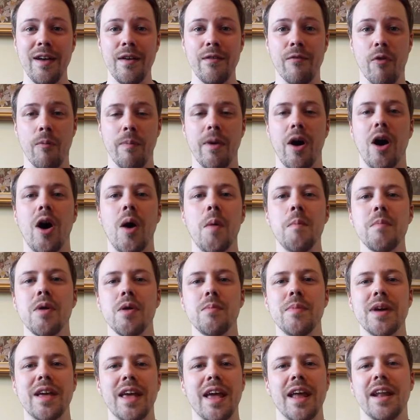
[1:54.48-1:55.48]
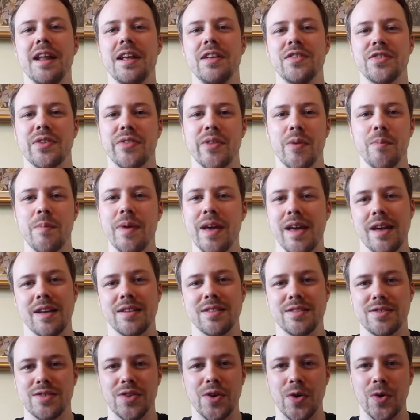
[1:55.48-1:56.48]
From the humble beginnings on the
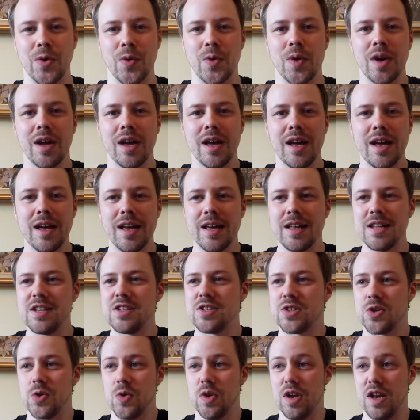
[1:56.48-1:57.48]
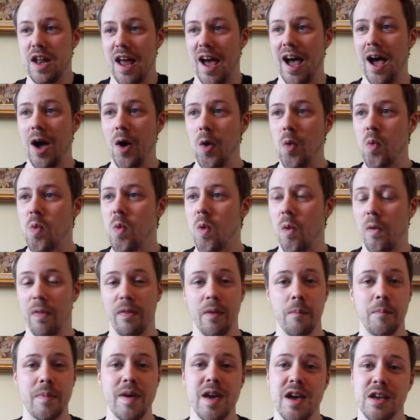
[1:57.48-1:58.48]
PS2 to now on
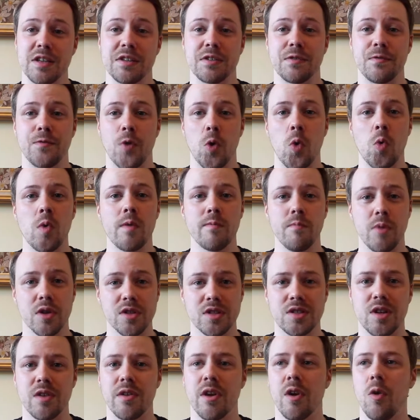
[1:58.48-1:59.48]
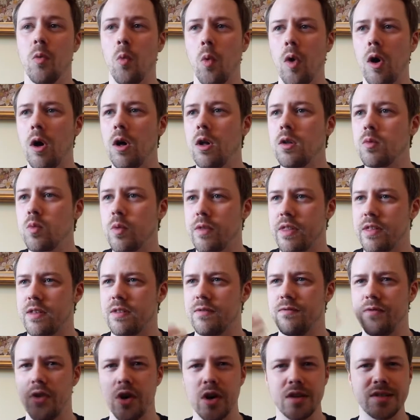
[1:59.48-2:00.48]
the PS4 with Monster Hunter World, with
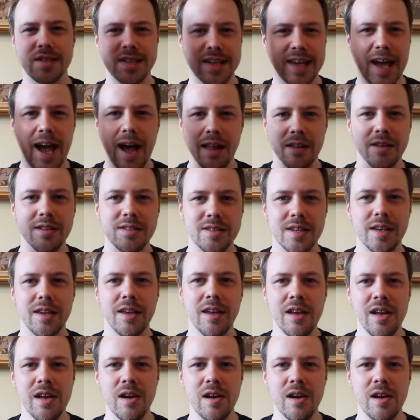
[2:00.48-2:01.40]
its verticality